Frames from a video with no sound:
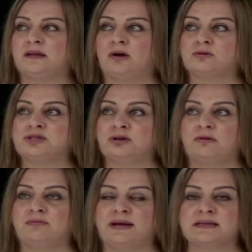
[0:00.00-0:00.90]
Now g
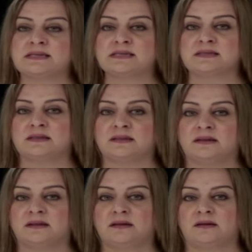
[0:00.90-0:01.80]
of x
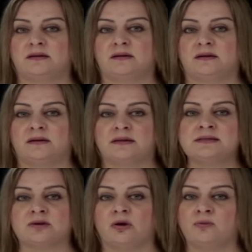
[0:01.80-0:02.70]

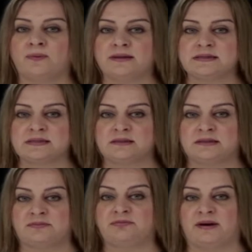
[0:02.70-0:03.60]
is always
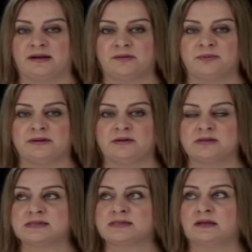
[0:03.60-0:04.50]
defined
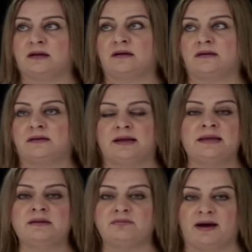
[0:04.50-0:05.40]
because
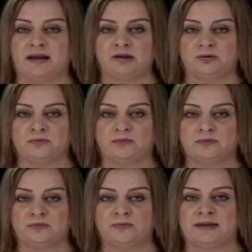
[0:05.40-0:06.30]
any value
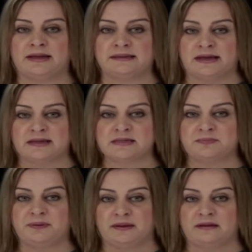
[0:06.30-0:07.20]
we let x
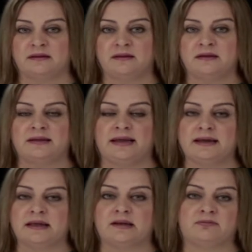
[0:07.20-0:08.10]
be,
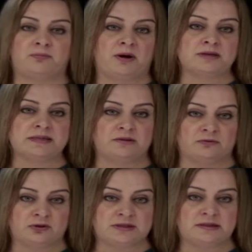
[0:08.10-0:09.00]
negative, positive,
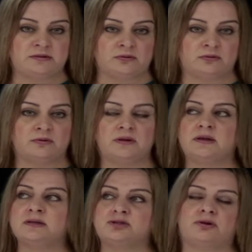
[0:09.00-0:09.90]
or 0,
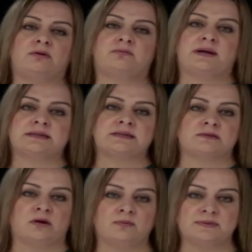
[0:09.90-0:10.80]
g of x is
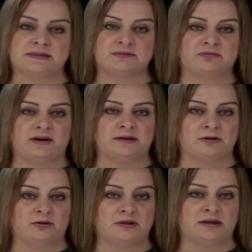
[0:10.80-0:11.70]
always defined
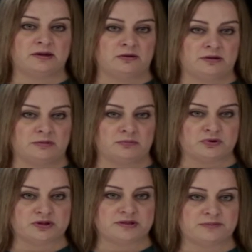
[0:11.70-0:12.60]
on the real
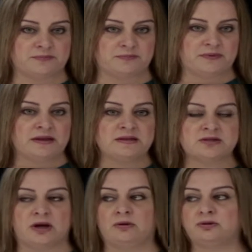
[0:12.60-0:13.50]
numbers.
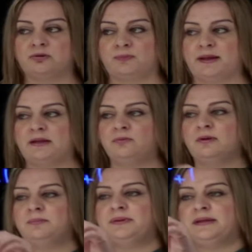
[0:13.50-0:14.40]
So our domain
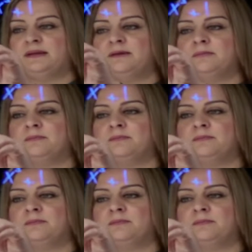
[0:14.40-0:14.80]
will be